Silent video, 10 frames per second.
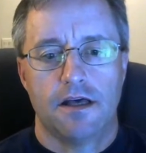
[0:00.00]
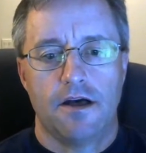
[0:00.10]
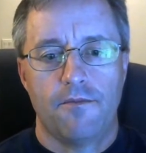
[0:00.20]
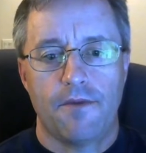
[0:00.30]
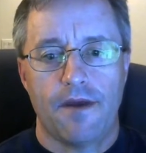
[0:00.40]

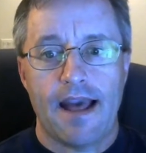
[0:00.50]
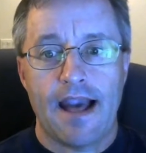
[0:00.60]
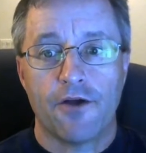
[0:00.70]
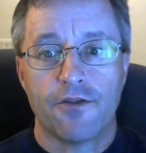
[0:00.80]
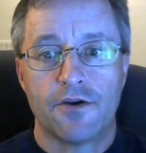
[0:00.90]
um,
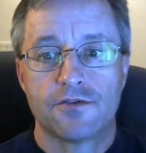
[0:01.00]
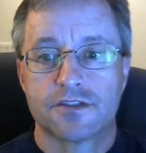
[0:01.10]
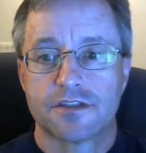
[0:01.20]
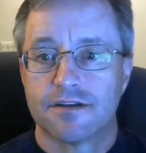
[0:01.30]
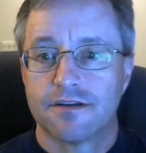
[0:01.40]
how
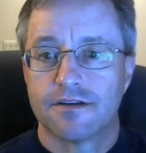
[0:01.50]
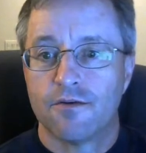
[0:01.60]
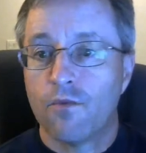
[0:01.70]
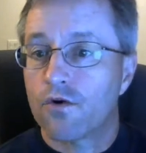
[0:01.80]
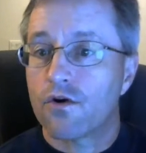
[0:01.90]
there's
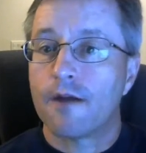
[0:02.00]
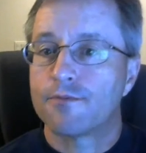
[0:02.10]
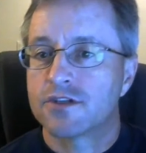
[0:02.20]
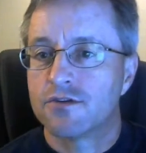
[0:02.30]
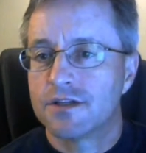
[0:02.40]
more
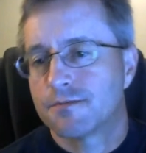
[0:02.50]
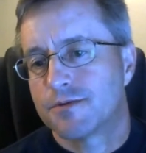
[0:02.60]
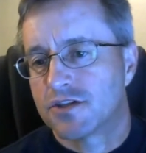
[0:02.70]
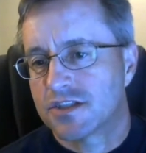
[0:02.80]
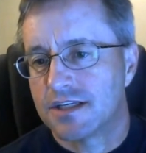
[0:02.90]
opportunities,
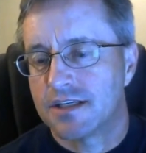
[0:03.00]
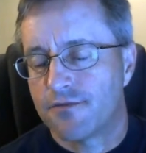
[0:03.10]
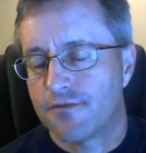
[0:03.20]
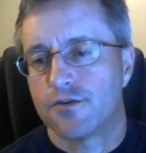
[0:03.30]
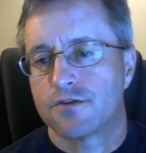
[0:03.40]
but just in a
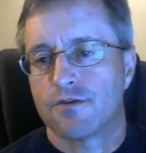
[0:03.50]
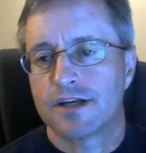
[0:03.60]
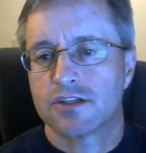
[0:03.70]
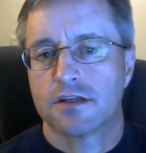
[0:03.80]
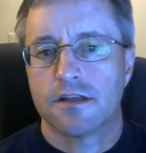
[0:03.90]
different
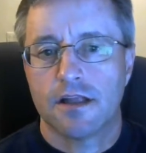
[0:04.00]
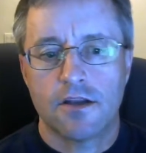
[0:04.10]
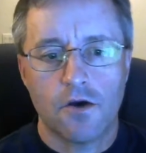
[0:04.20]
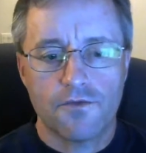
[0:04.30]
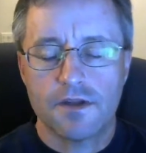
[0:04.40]
direction,
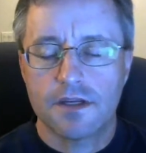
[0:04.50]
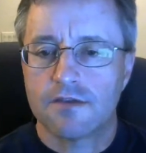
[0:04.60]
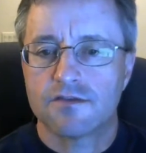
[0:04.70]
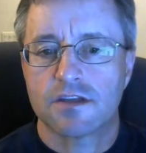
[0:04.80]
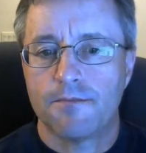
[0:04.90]
and hopefully to
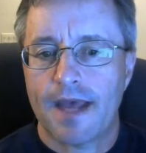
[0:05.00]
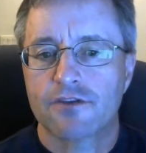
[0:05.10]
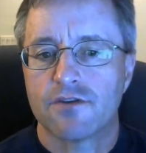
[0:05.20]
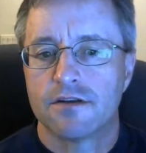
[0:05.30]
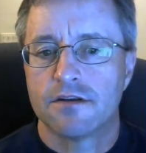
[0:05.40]
give some
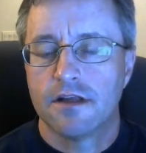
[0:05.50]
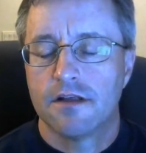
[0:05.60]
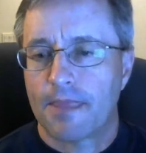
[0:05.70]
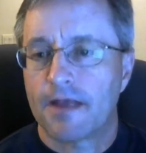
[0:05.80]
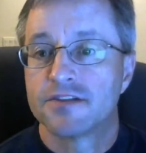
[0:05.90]
background
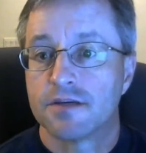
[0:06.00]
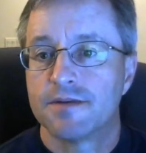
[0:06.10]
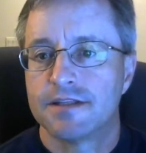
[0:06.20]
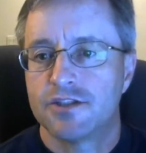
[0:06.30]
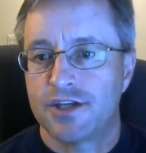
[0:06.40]
on some
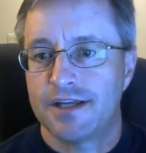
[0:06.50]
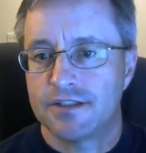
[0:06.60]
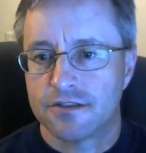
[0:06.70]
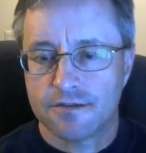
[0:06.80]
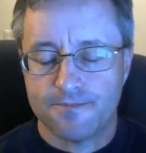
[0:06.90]
of these
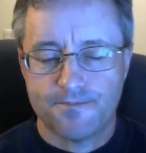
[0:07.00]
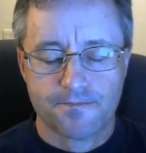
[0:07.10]
changes.